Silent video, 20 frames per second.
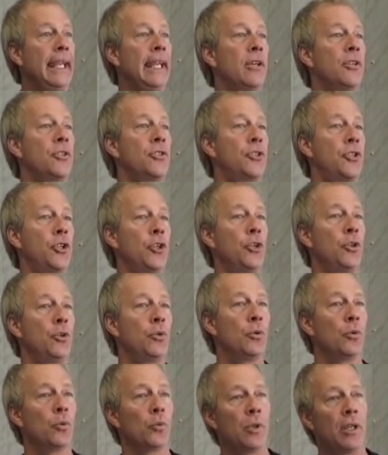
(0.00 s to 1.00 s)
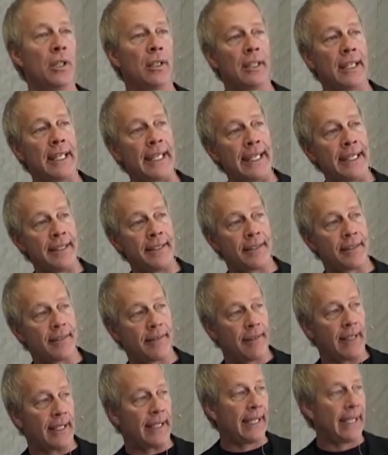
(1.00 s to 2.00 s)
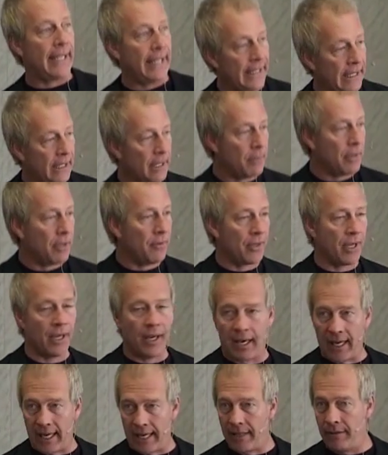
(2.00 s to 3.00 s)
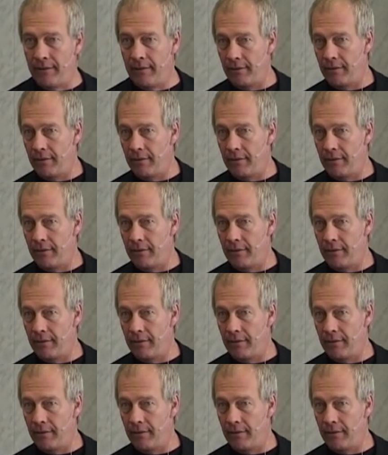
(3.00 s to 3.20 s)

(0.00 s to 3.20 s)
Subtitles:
is to release the kingdom of God,